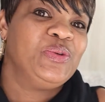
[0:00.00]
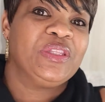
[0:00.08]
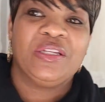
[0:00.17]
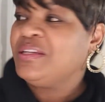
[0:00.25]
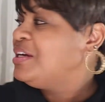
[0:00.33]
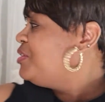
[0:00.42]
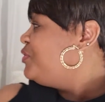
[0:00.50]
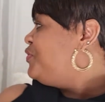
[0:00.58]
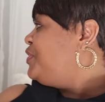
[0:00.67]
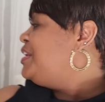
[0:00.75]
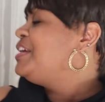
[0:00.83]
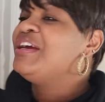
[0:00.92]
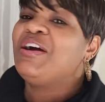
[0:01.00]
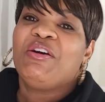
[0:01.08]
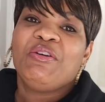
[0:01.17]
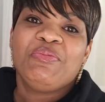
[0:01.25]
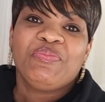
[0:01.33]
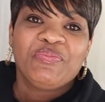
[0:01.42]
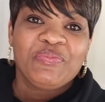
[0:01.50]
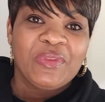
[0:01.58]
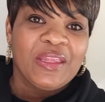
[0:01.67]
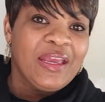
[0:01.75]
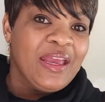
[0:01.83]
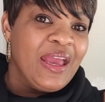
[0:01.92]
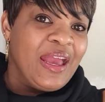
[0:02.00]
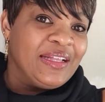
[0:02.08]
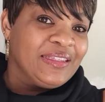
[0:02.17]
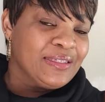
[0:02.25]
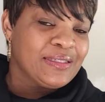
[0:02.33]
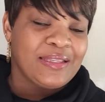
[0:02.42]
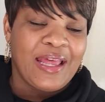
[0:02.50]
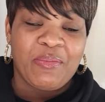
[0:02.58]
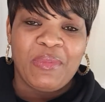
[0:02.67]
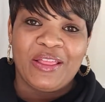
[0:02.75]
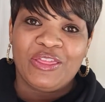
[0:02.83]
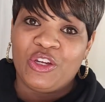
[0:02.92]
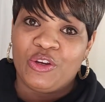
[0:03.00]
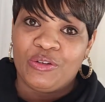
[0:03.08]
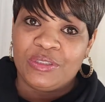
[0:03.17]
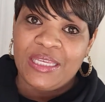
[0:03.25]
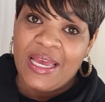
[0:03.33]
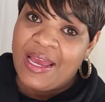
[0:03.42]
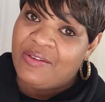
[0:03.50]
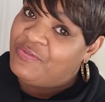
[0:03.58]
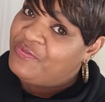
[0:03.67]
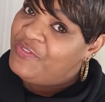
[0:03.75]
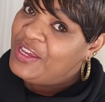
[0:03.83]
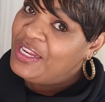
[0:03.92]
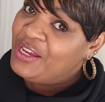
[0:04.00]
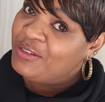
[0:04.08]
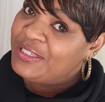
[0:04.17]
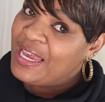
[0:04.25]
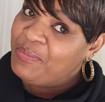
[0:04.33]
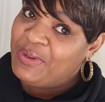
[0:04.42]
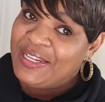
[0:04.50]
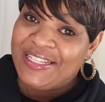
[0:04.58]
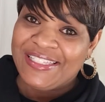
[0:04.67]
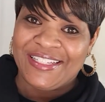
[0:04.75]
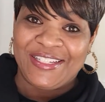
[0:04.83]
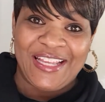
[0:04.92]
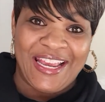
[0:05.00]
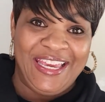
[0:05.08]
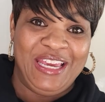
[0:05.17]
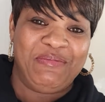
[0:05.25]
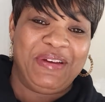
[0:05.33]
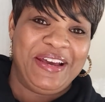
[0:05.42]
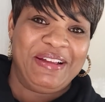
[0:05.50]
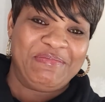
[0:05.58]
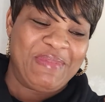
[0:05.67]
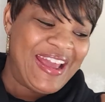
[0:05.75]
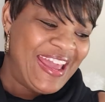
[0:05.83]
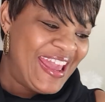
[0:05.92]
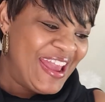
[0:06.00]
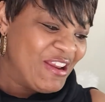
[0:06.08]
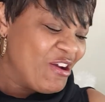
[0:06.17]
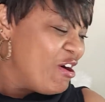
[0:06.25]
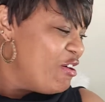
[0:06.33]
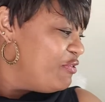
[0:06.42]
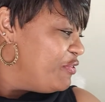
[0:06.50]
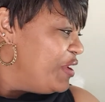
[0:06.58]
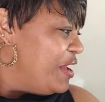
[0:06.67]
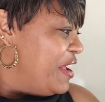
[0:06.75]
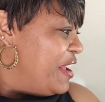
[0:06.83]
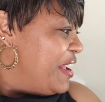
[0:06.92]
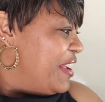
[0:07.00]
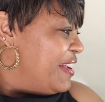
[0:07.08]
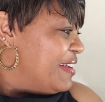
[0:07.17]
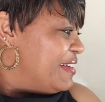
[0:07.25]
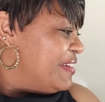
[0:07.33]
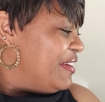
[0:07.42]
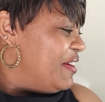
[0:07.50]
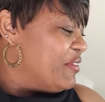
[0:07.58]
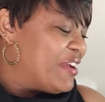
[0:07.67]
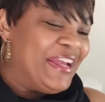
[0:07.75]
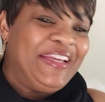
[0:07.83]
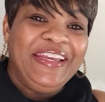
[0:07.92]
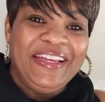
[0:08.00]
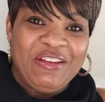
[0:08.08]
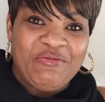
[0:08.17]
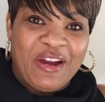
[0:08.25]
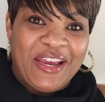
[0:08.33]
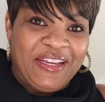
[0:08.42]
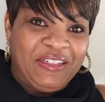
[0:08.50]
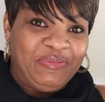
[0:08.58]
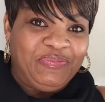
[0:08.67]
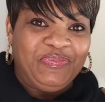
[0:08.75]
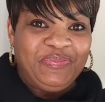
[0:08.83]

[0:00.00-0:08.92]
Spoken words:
with another video. This is like my third time videotaping this because I keep cutting my head off. Okay, anyway,